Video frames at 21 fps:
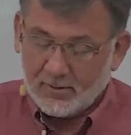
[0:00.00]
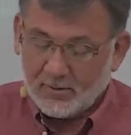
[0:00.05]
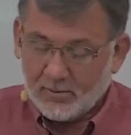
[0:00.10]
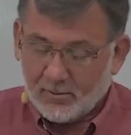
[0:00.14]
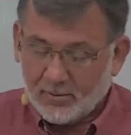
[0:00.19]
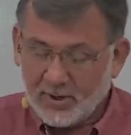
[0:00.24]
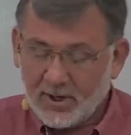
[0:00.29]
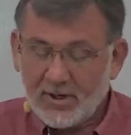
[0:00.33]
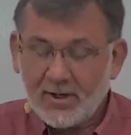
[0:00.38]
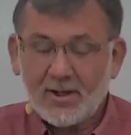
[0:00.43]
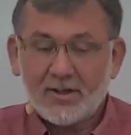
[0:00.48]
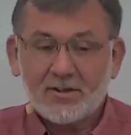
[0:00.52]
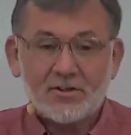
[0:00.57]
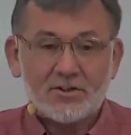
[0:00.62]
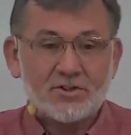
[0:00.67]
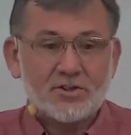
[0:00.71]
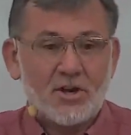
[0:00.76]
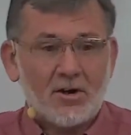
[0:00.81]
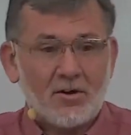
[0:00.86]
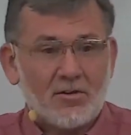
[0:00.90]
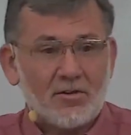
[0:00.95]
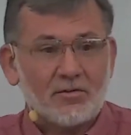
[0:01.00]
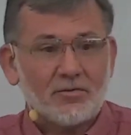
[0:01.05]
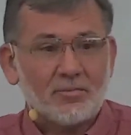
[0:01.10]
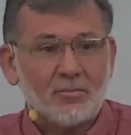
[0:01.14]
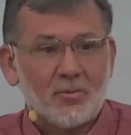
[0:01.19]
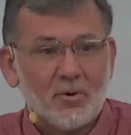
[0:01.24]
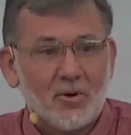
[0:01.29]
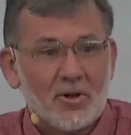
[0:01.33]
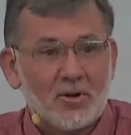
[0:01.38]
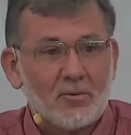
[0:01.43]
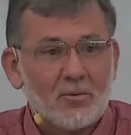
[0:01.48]
What I'd like to share this
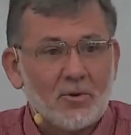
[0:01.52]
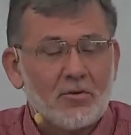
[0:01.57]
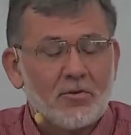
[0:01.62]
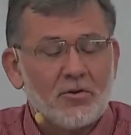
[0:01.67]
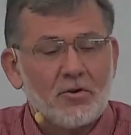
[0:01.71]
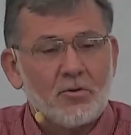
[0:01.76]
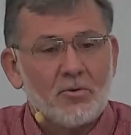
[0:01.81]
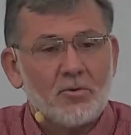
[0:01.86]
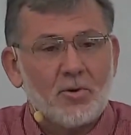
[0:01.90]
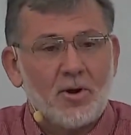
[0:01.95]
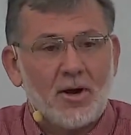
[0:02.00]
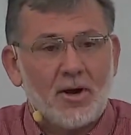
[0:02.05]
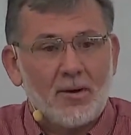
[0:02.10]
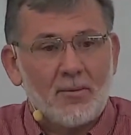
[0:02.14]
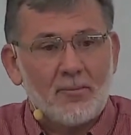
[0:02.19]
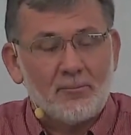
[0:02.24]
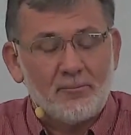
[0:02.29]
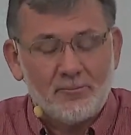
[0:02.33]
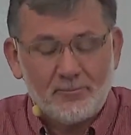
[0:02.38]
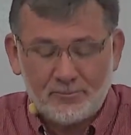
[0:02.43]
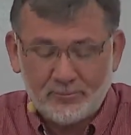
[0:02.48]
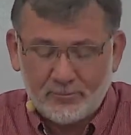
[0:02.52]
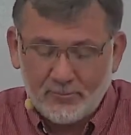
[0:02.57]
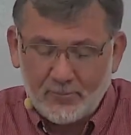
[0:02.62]
morning with you, um,